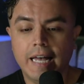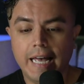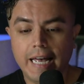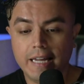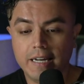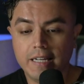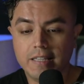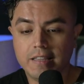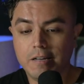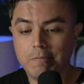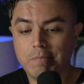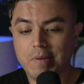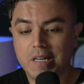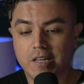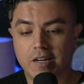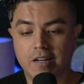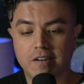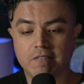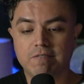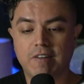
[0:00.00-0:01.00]
Anything
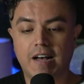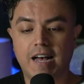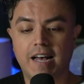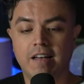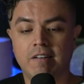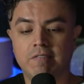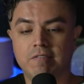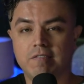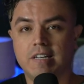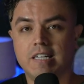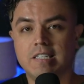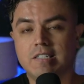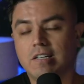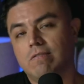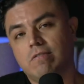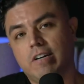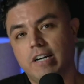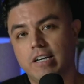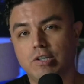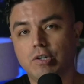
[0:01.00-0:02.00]
beyond 5, it's
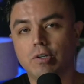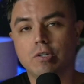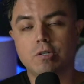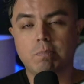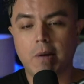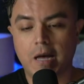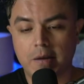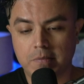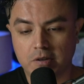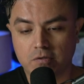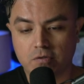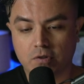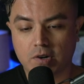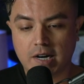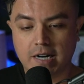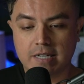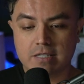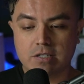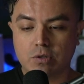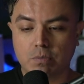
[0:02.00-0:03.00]
already too spammy for
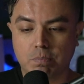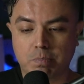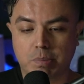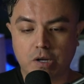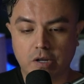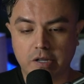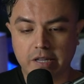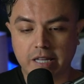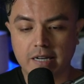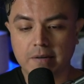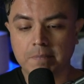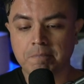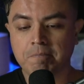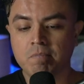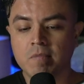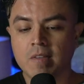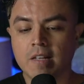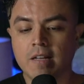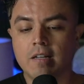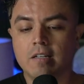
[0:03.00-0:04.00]
us to build it.
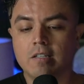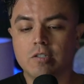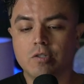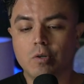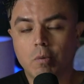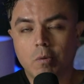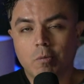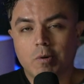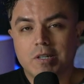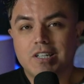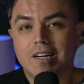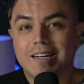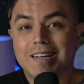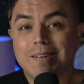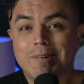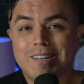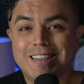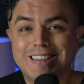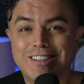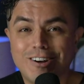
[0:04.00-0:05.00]
So when we're talking
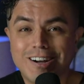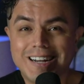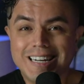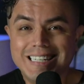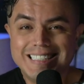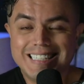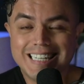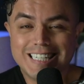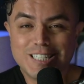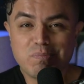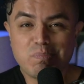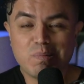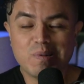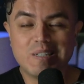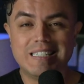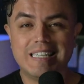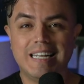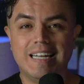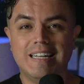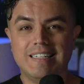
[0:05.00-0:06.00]
about
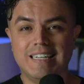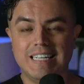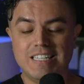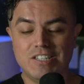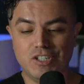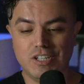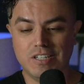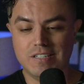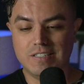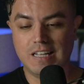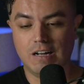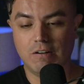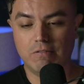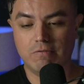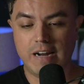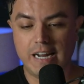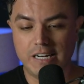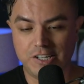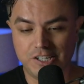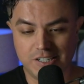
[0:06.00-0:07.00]
36% is just
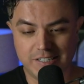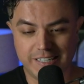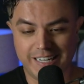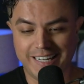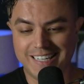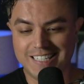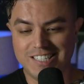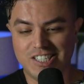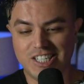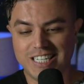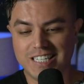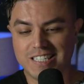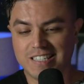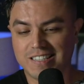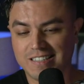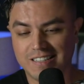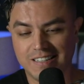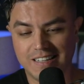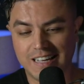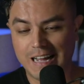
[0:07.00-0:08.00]
outrageous. Like, it's just,
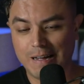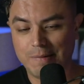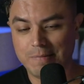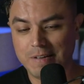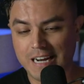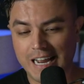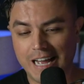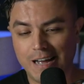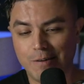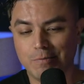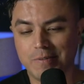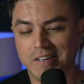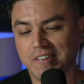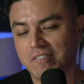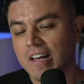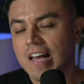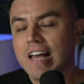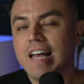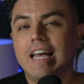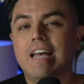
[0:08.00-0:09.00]
I mean, if
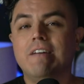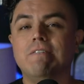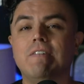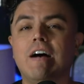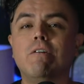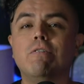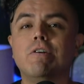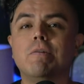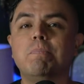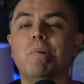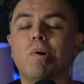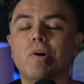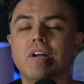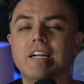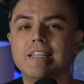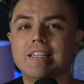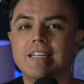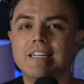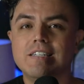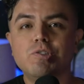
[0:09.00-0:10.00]
I would have
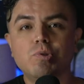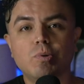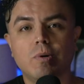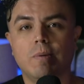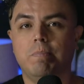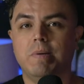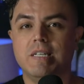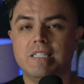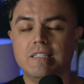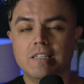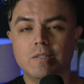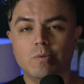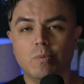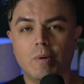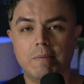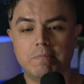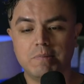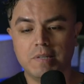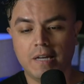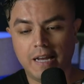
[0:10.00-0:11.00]
pointed this to a business
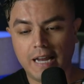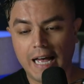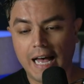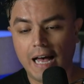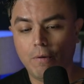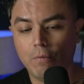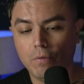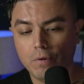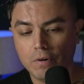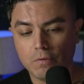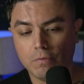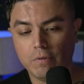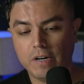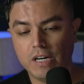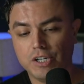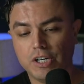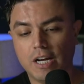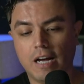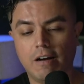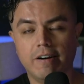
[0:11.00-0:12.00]
website, I would have
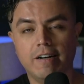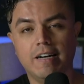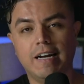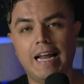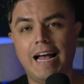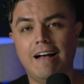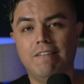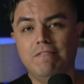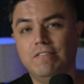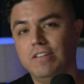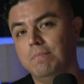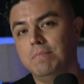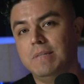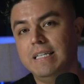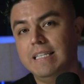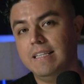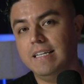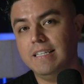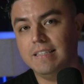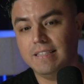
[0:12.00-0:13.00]
reached out and have them
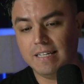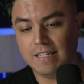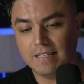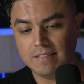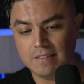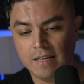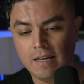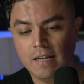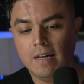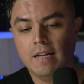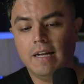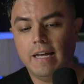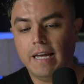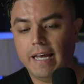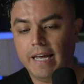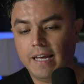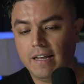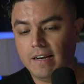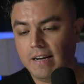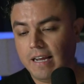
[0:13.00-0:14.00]
delete this
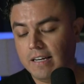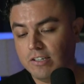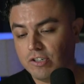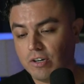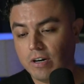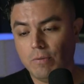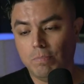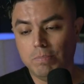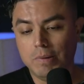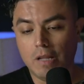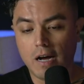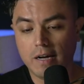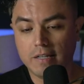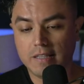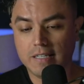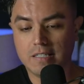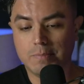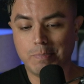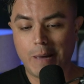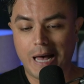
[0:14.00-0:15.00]
and try to block
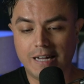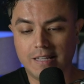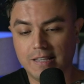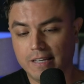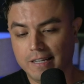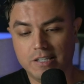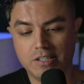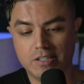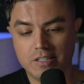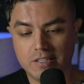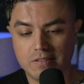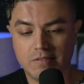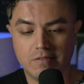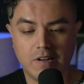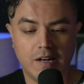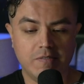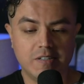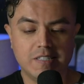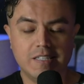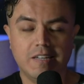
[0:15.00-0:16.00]
this backlink. This is
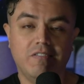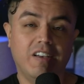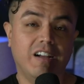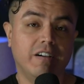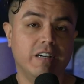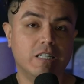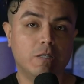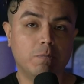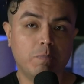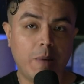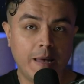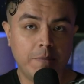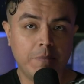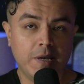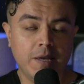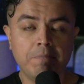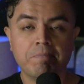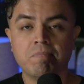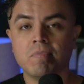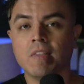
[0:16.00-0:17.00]
obviously very
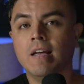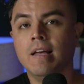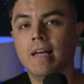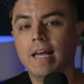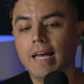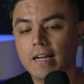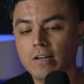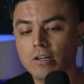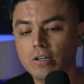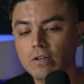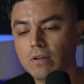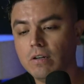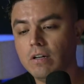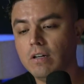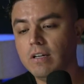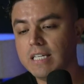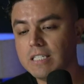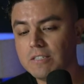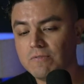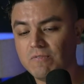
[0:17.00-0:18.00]
spammy. And
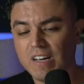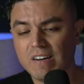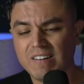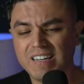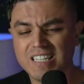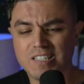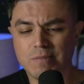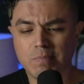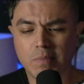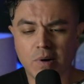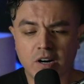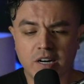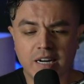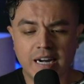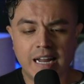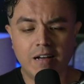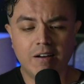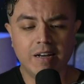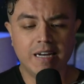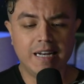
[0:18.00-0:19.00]
Google is very smart
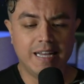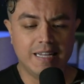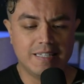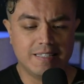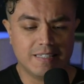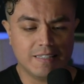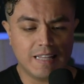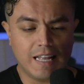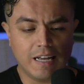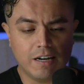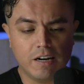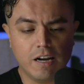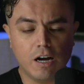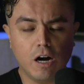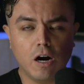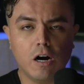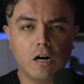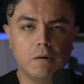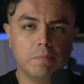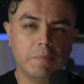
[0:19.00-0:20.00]
nowadays. It's not going to
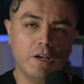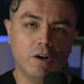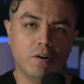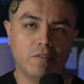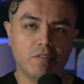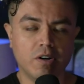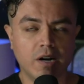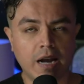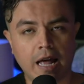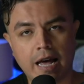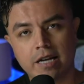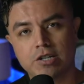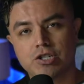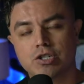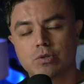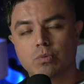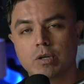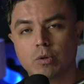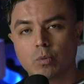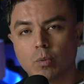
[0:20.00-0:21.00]
hurt me overnight
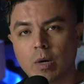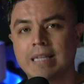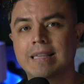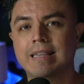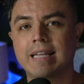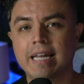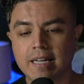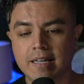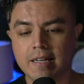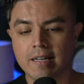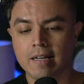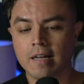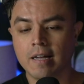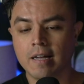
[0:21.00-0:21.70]
just with one link.